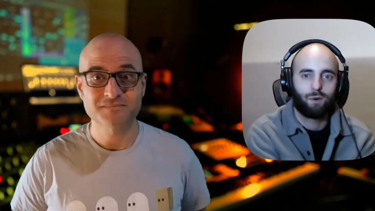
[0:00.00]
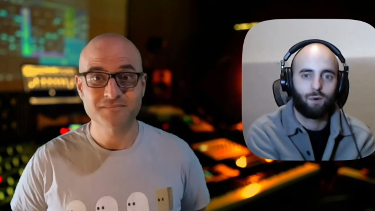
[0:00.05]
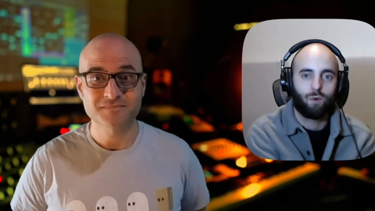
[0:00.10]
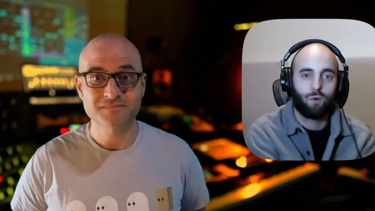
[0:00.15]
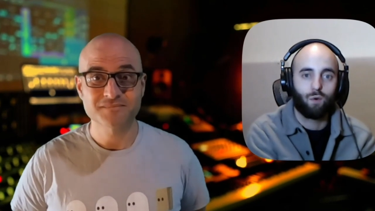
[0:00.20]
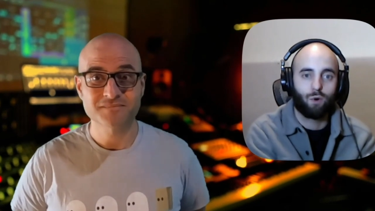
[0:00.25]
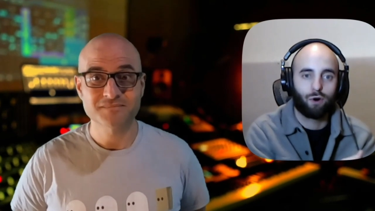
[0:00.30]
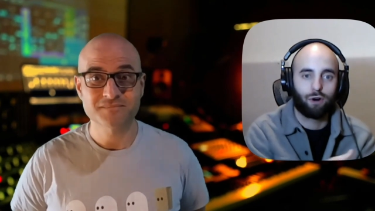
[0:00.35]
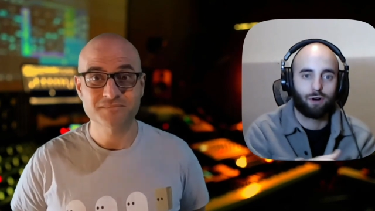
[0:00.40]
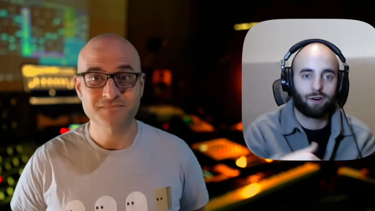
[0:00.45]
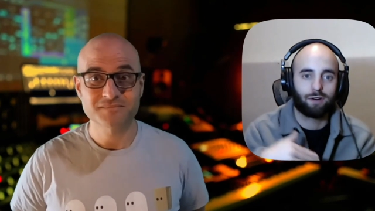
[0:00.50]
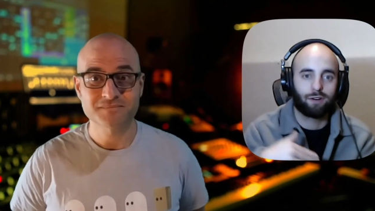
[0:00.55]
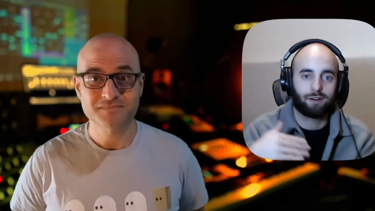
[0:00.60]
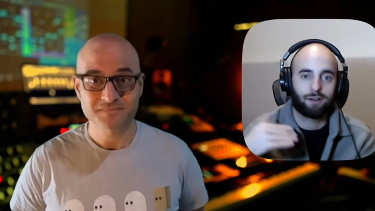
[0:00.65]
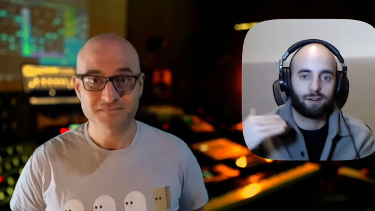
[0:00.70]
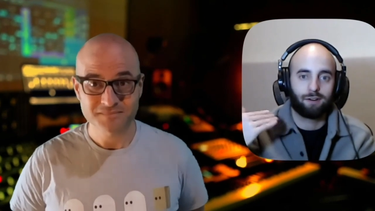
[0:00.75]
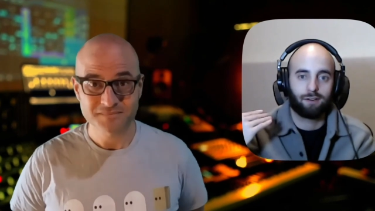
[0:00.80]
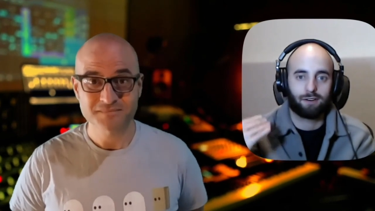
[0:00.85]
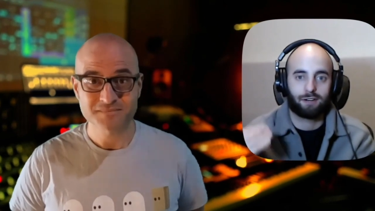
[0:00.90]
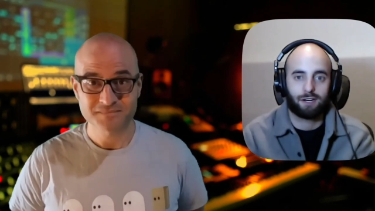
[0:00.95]
Speaker 1: or
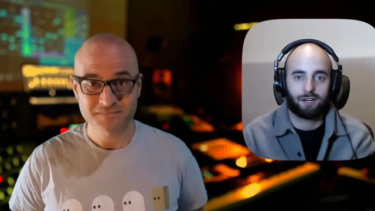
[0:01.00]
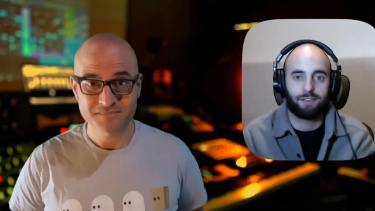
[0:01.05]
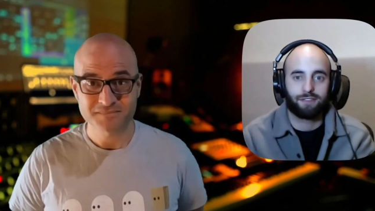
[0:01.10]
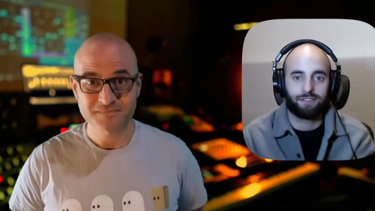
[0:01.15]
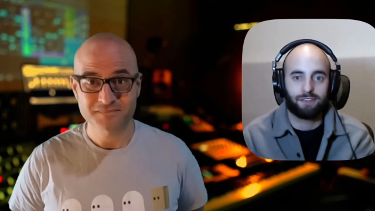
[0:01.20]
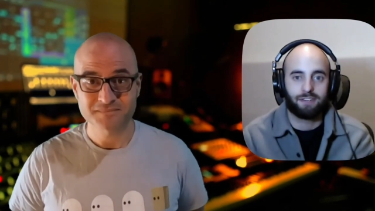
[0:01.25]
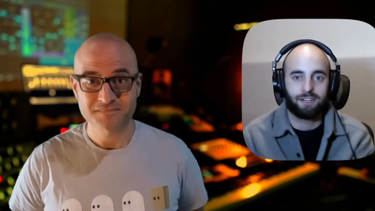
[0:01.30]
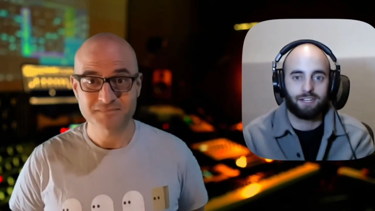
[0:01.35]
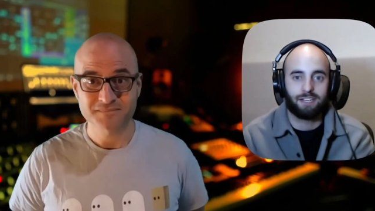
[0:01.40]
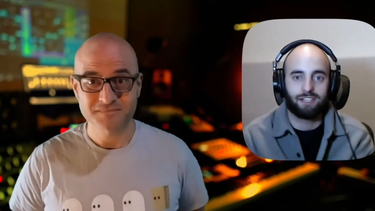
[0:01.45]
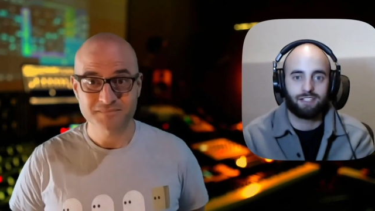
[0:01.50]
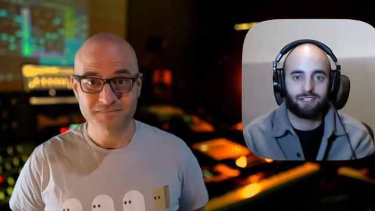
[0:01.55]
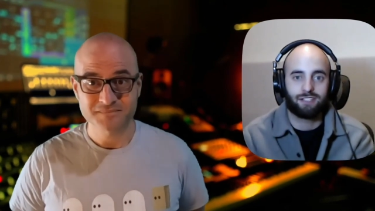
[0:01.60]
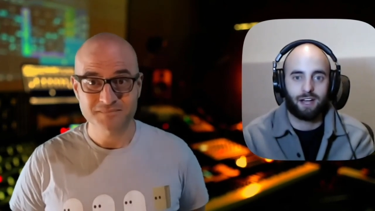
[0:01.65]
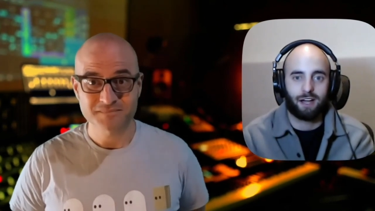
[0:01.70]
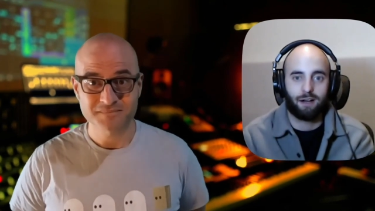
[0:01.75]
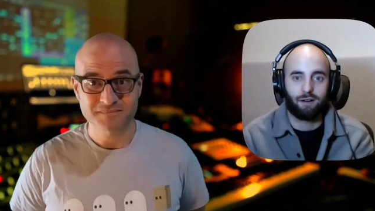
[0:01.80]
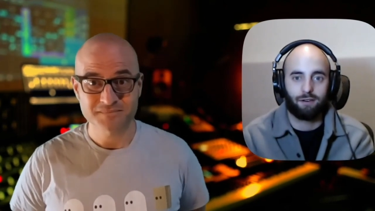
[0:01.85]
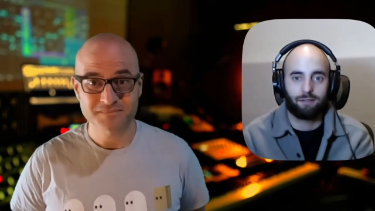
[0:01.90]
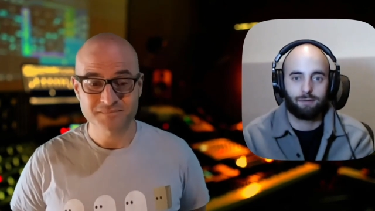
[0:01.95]
cut the knees
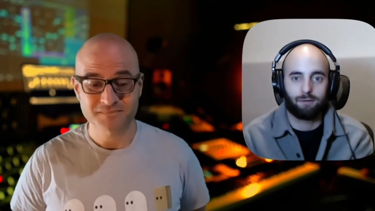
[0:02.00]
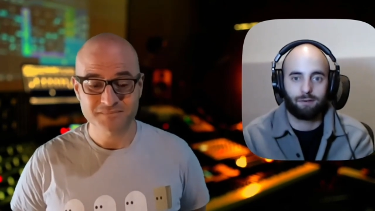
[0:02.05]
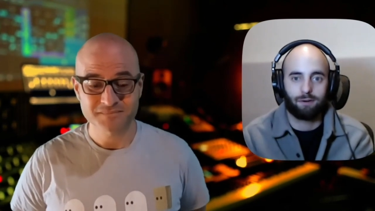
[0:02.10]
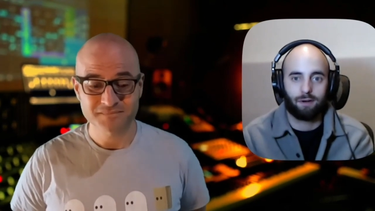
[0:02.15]
out